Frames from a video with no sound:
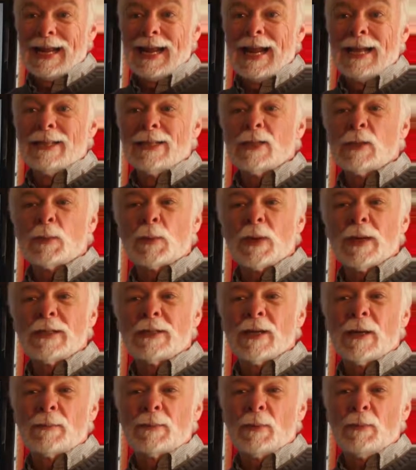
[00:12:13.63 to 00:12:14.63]
And this
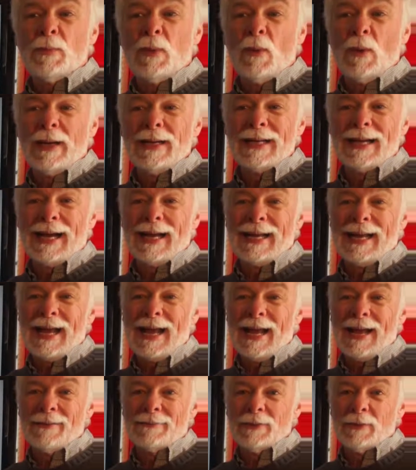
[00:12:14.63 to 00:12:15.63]
brings up a point I
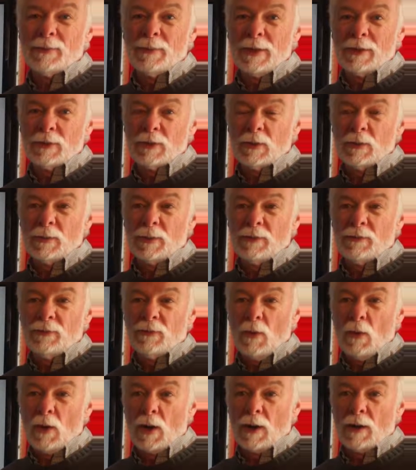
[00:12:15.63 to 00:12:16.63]
haven't mentioned
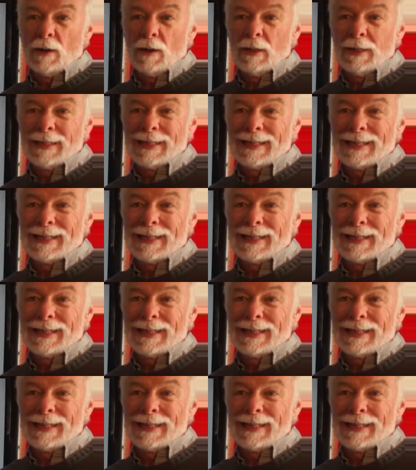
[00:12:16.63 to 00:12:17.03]
before,